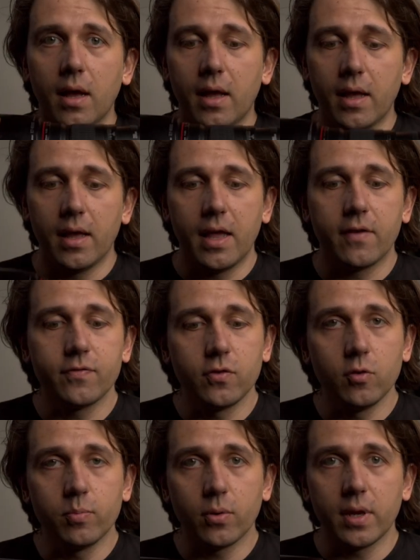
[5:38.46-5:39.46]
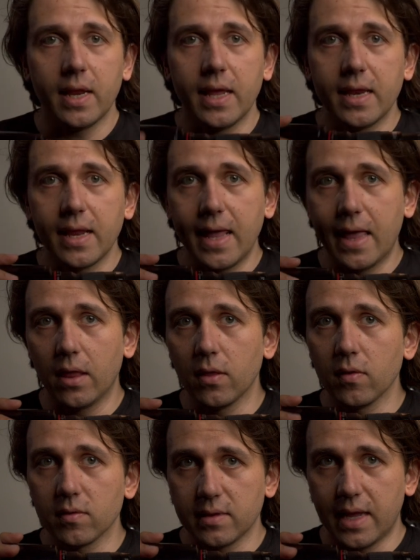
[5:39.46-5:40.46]
uh,
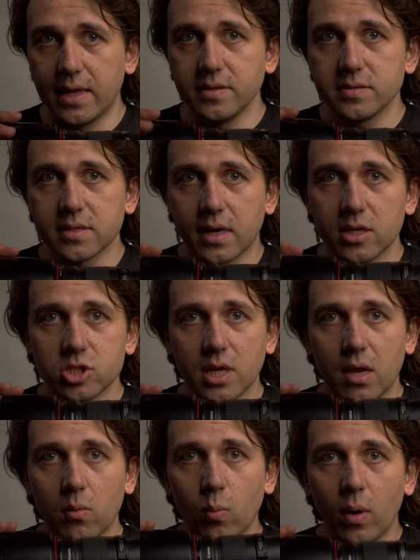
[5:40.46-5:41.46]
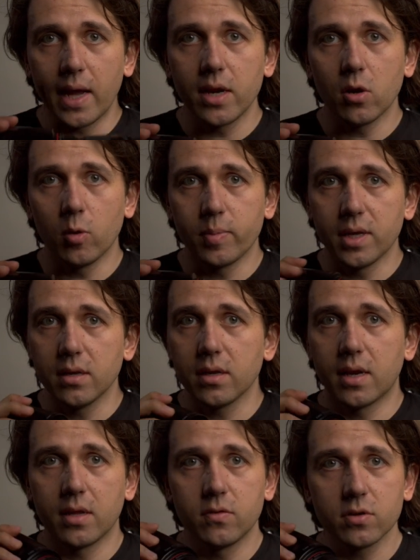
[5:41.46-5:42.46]
f2.8L lens, and I shot wide open,
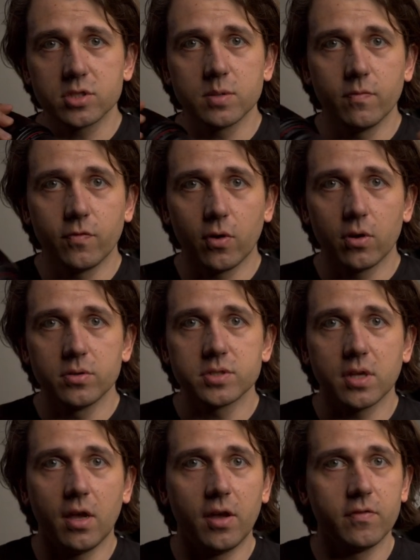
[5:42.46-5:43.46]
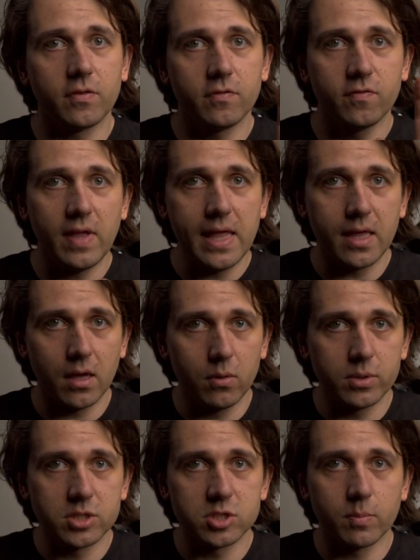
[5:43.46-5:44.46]
and I took some photos of Vega,
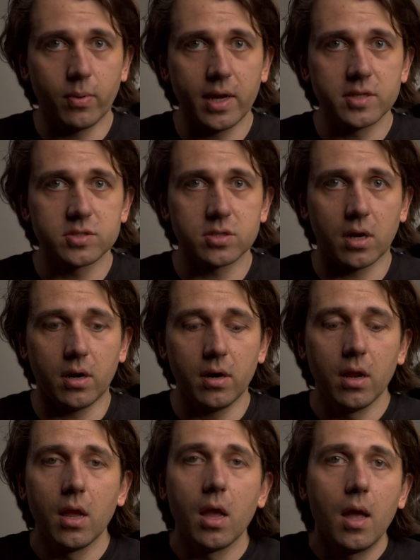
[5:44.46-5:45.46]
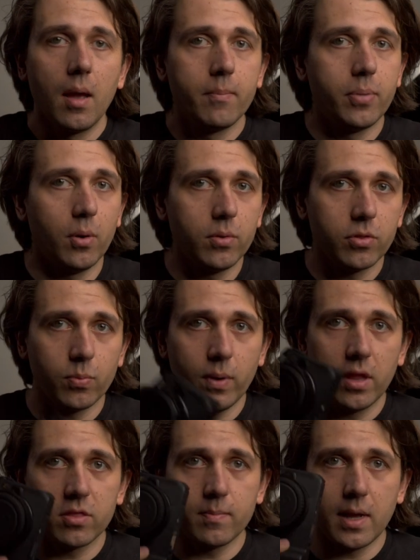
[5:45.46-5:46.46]
which is a bright star, both
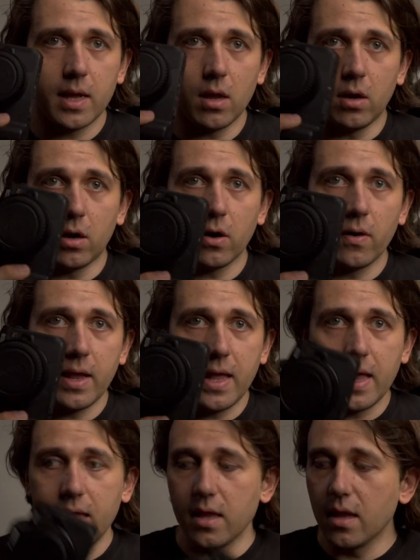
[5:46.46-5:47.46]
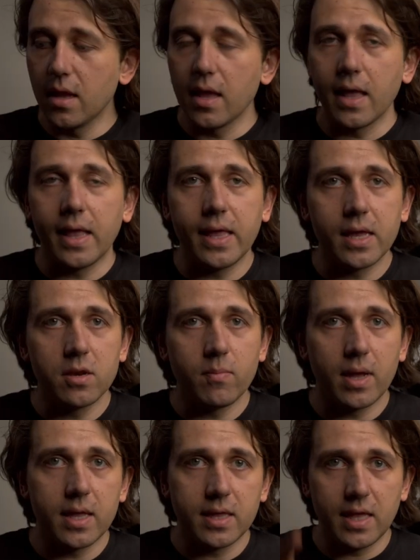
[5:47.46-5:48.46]
with my RA and
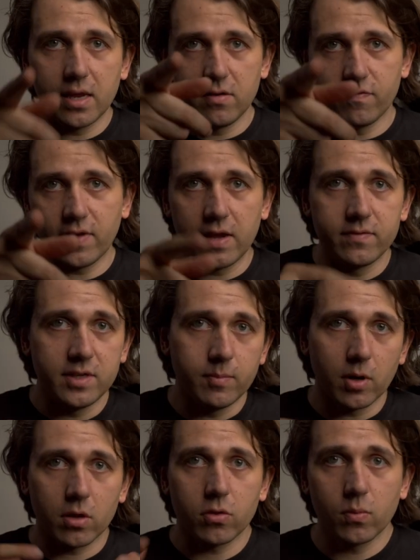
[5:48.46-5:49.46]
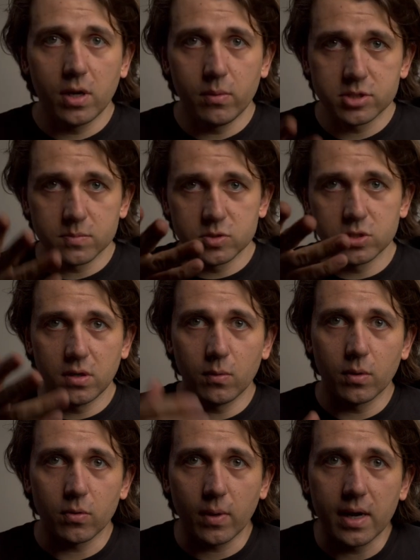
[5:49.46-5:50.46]
my Canon 5D Mark III, which I'm shooting
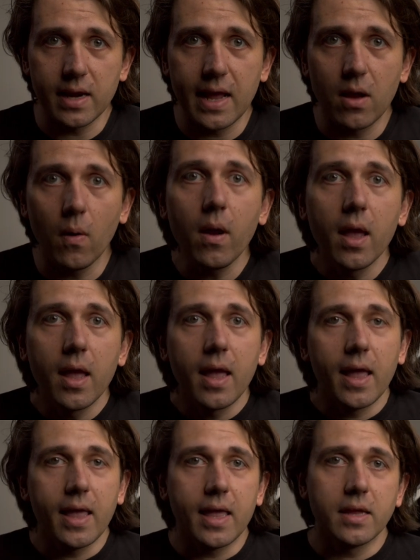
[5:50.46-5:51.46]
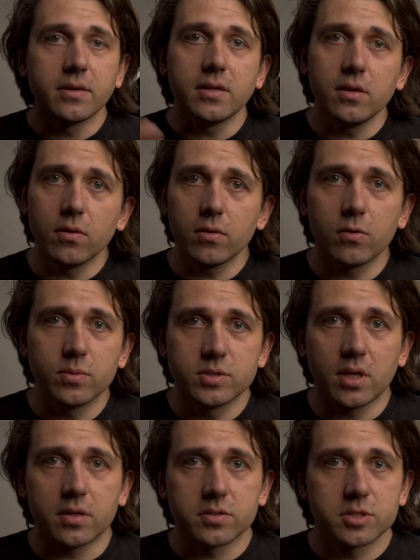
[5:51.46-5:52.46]
with right now. And here are the
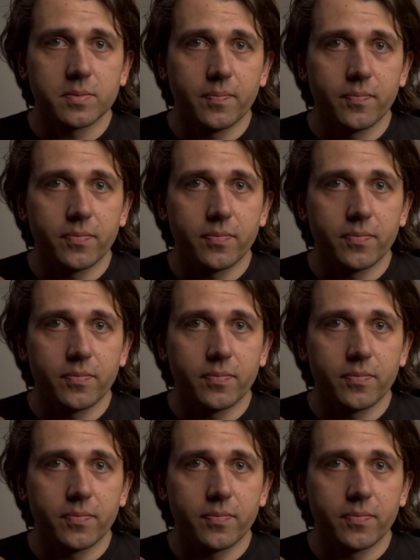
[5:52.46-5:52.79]
results.